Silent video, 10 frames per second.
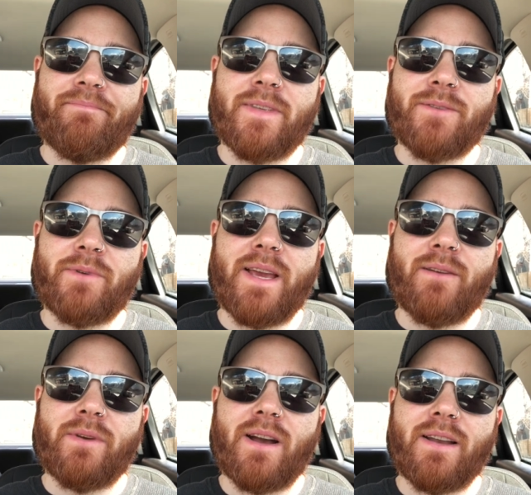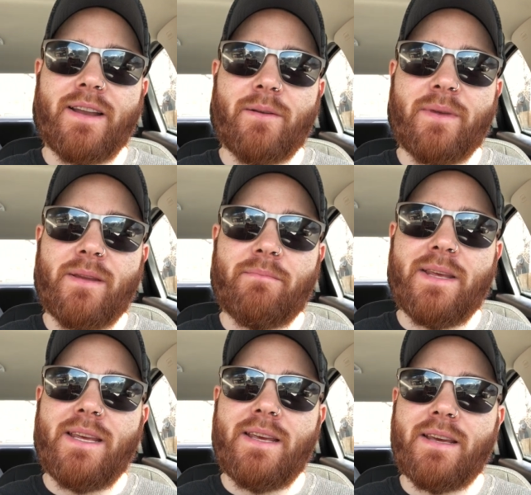this weekend we got an
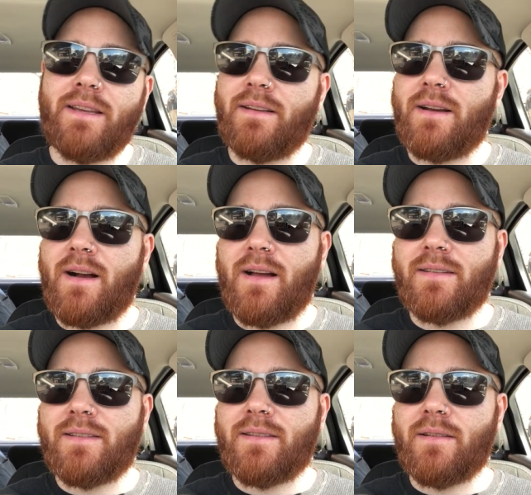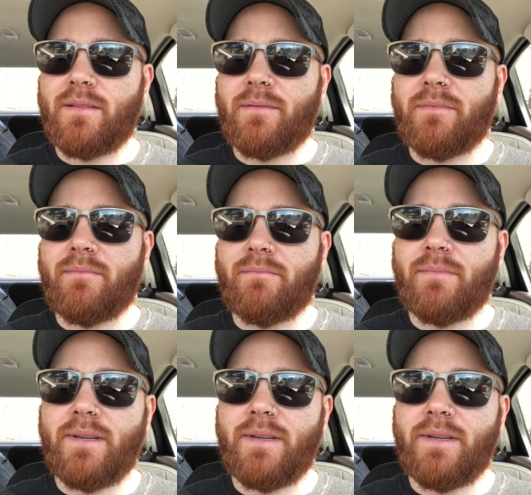Airbnb and got some